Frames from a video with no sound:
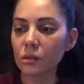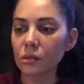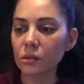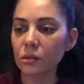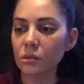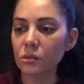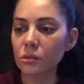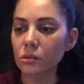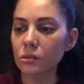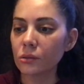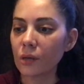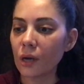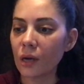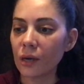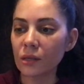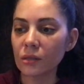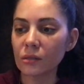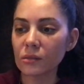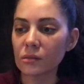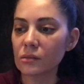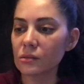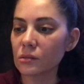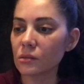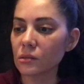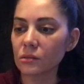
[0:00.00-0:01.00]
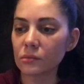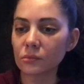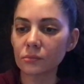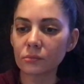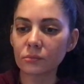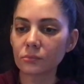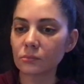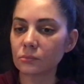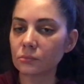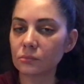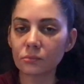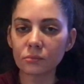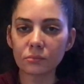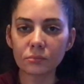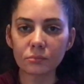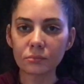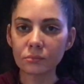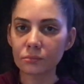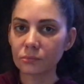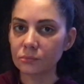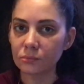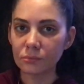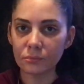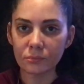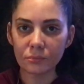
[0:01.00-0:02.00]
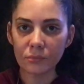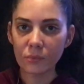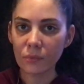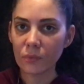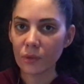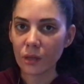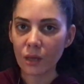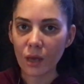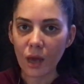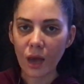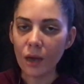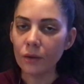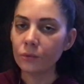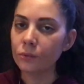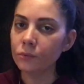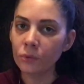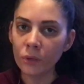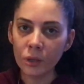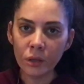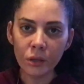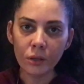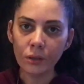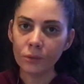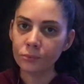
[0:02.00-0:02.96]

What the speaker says: You guys, I really